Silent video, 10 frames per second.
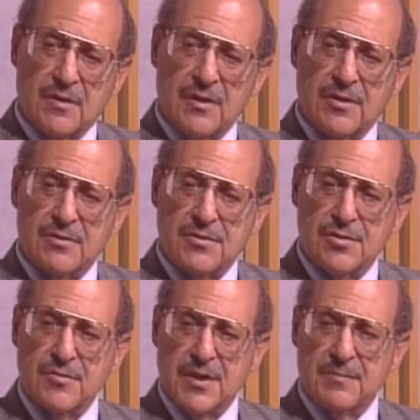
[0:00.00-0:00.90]
you'd
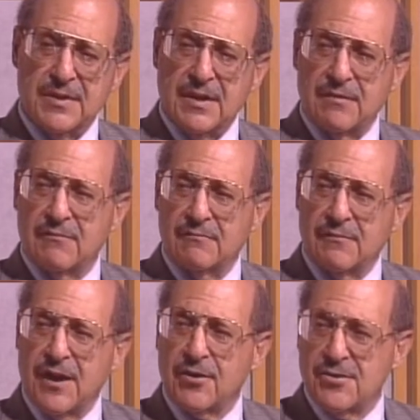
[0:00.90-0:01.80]
sue them to get
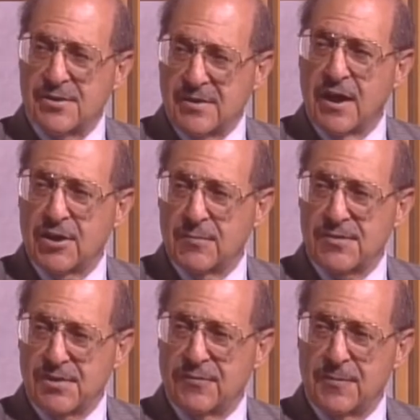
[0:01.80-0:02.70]
records and
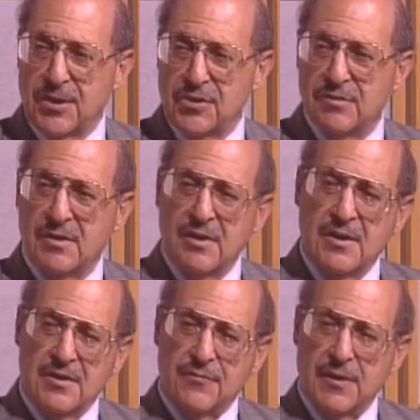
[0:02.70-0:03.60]
documents, information,
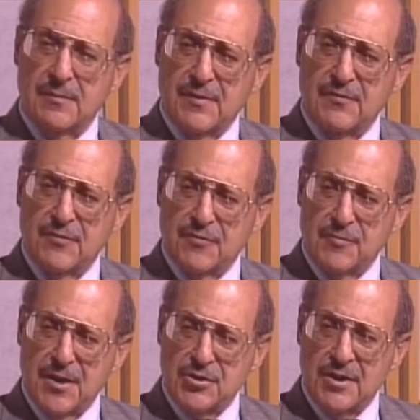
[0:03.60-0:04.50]
the Freedom of
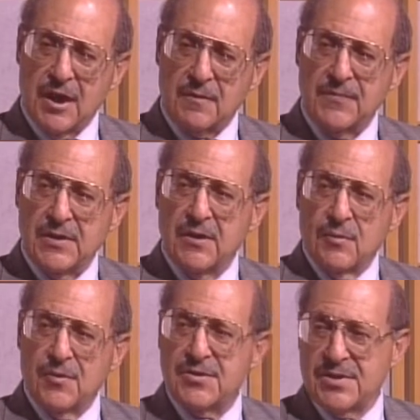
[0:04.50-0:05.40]
Information Act.
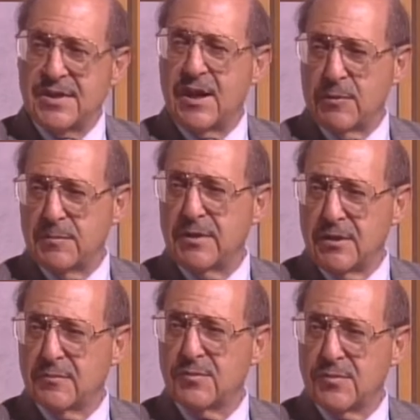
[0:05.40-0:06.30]
Well, this is how we beat
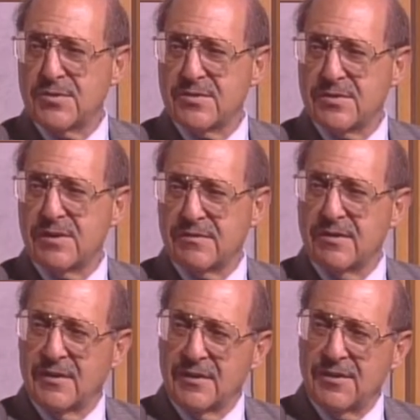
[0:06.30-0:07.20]
them, was
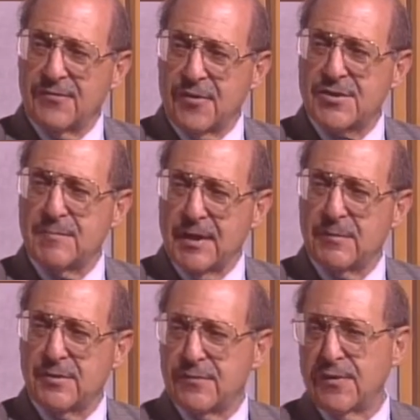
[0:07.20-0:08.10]
the First
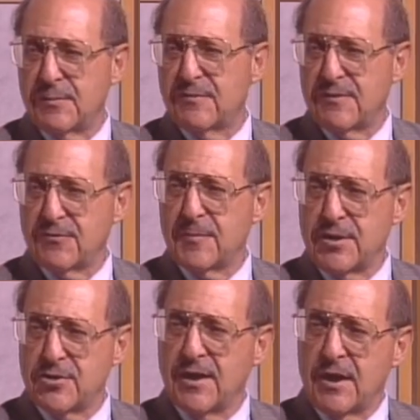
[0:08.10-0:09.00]
Amendment and the Freedom of
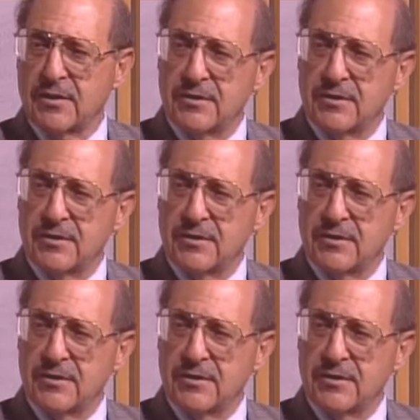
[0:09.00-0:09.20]
Information Act.